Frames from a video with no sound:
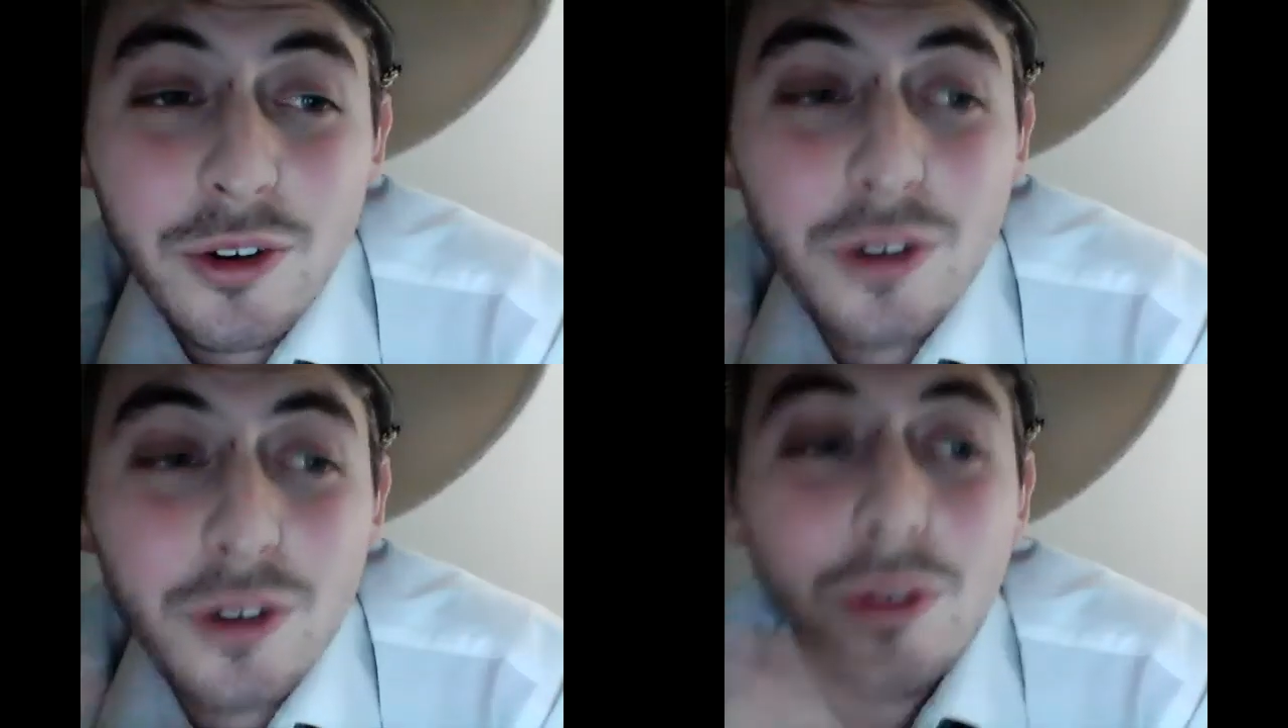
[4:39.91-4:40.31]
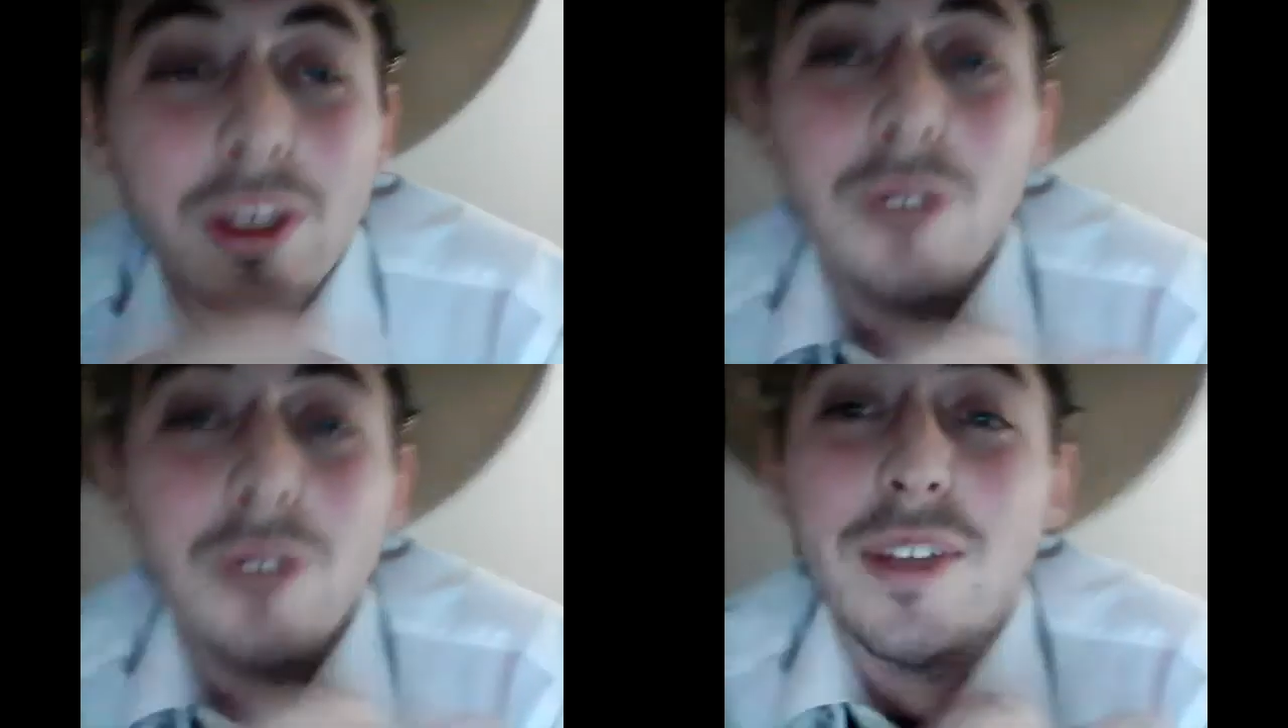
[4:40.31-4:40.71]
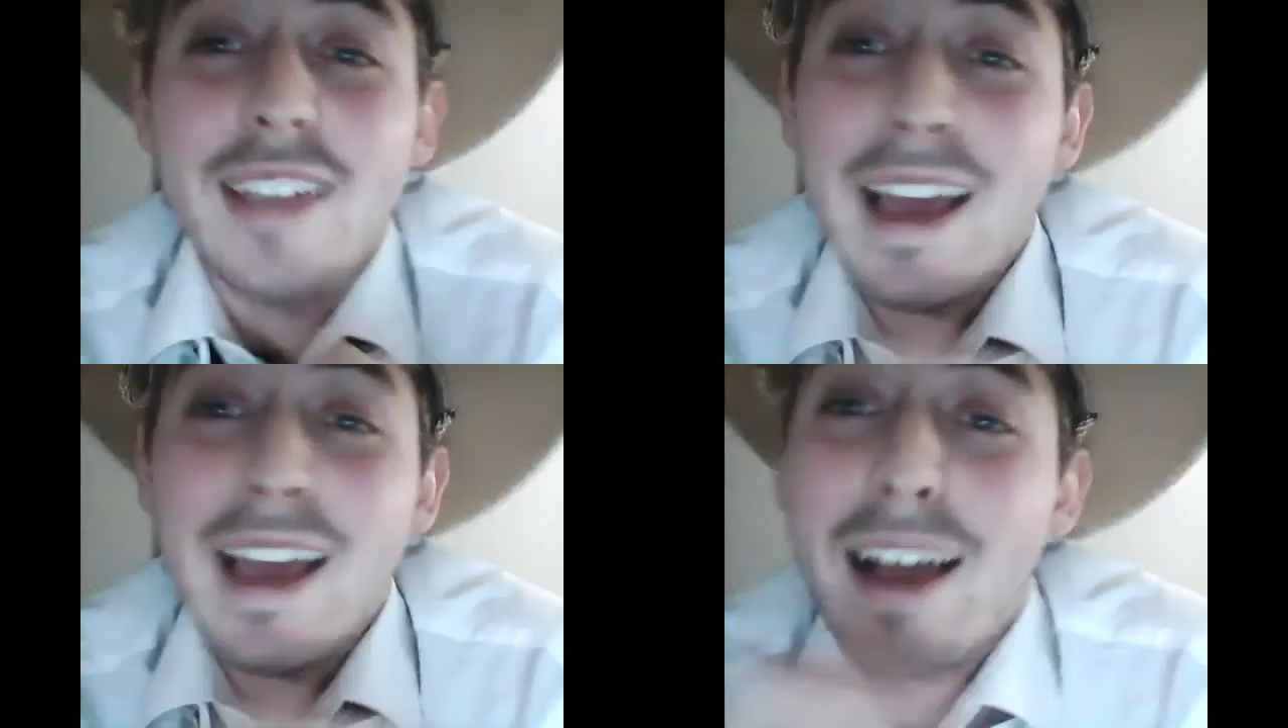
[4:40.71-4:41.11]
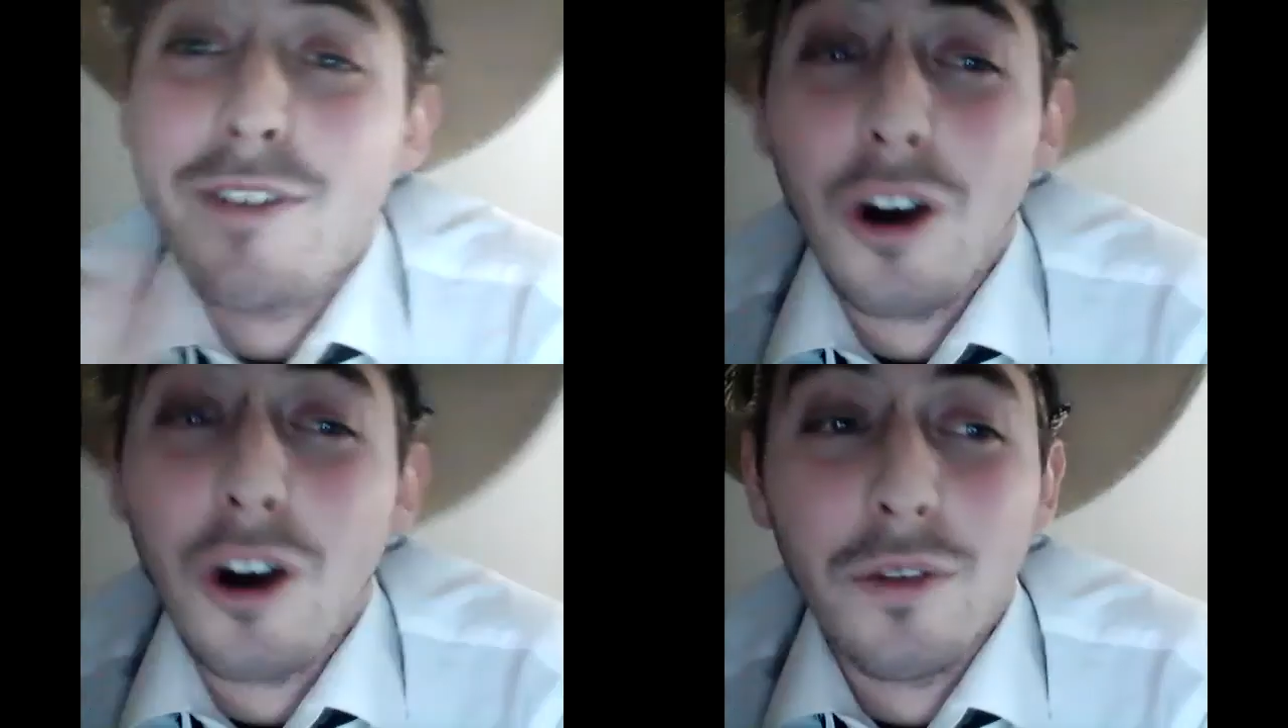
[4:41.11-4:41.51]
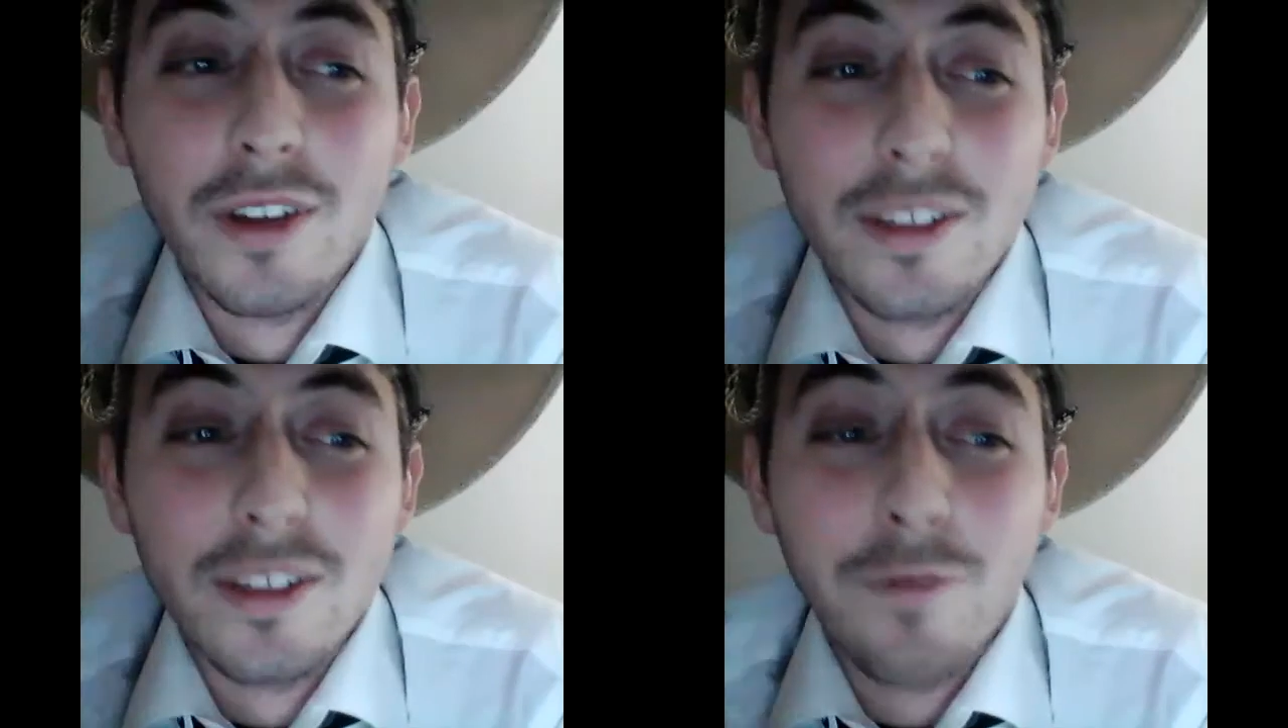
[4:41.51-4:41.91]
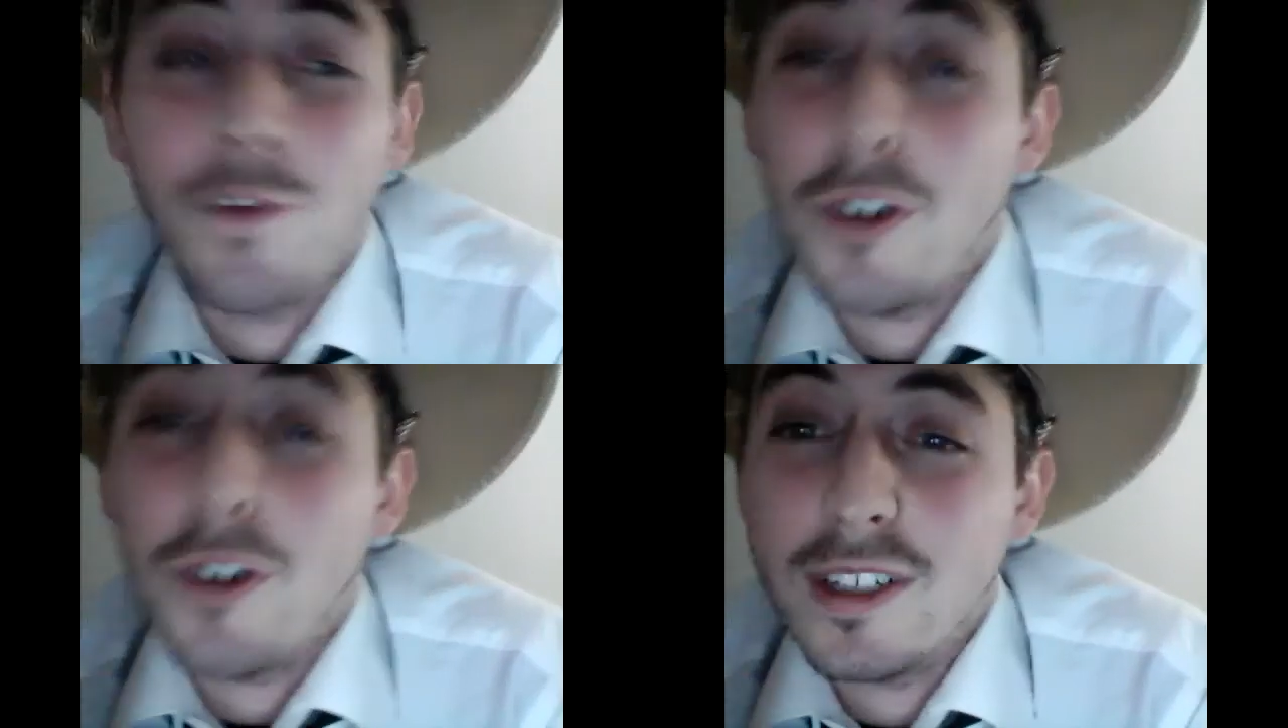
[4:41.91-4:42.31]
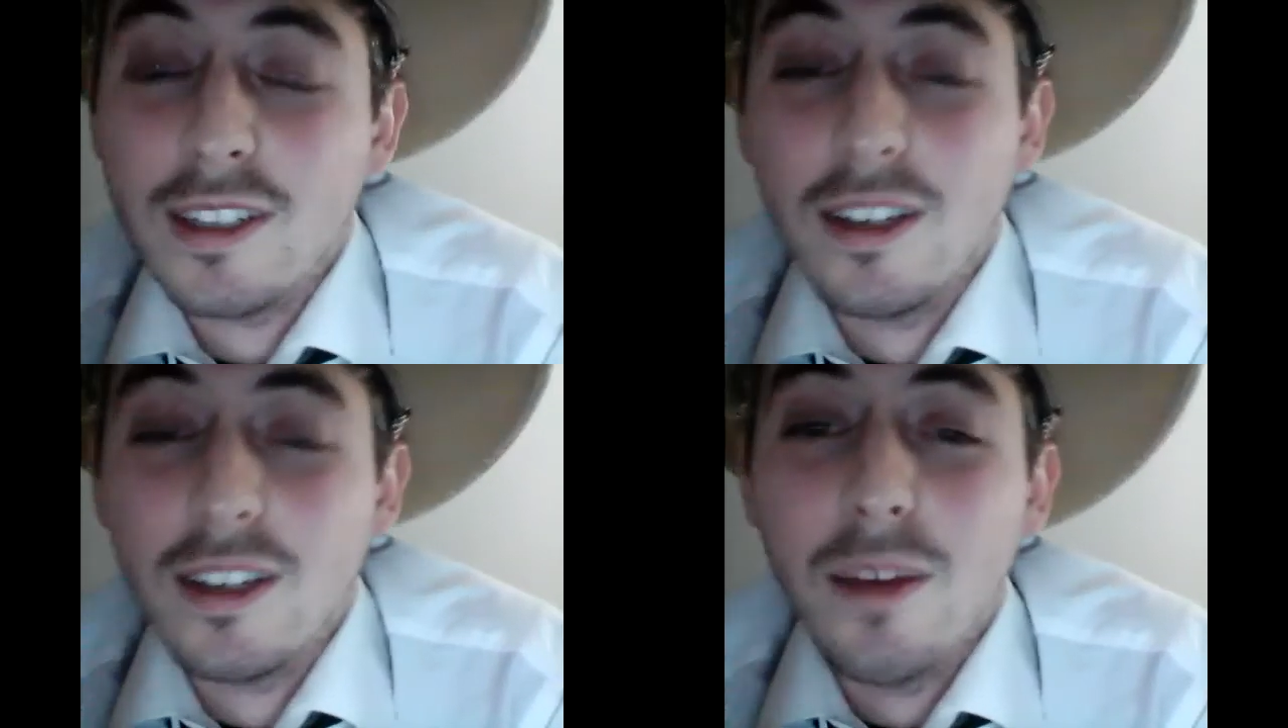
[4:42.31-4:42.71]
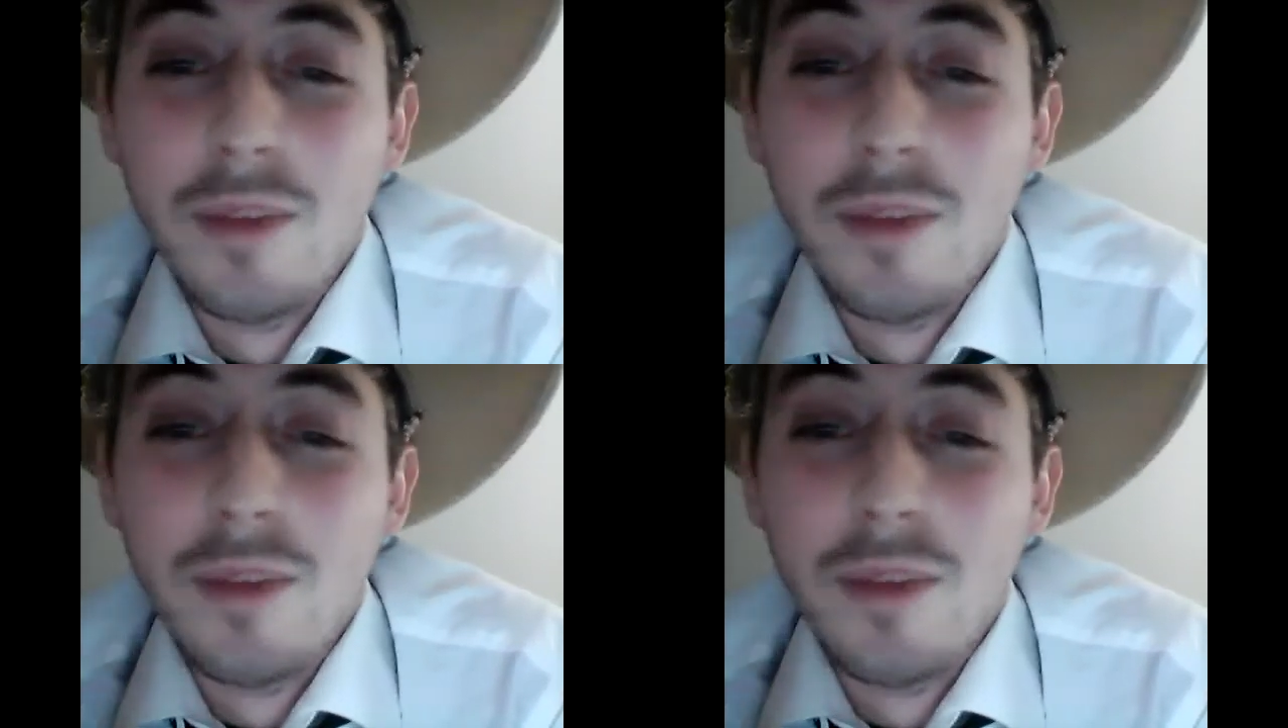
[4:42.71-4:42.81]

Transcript: or do you think you need to have confidence first to